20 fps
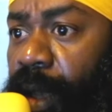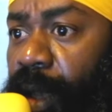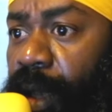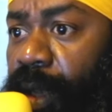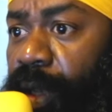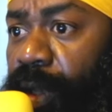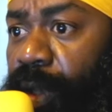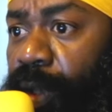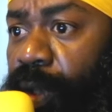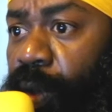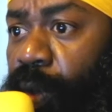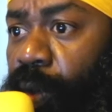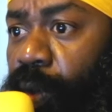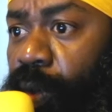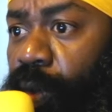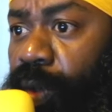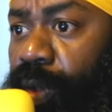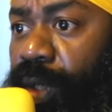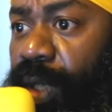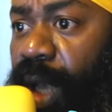
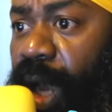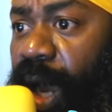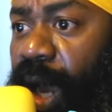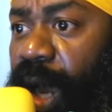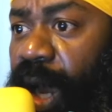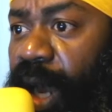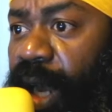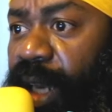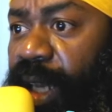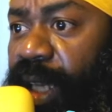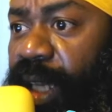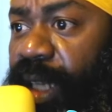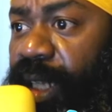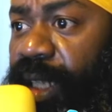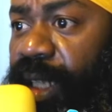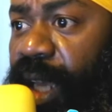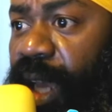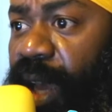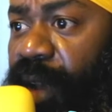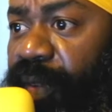use all
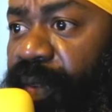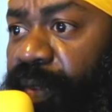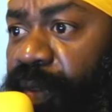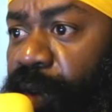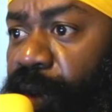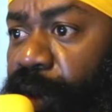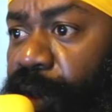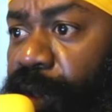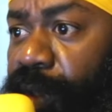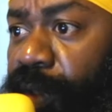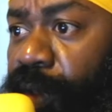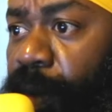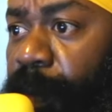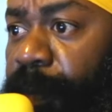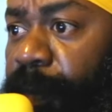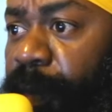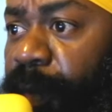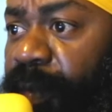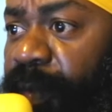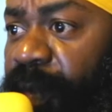its effort to
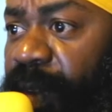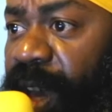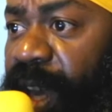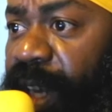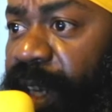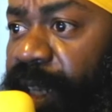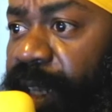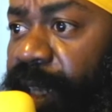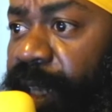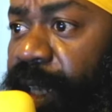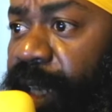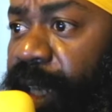prevent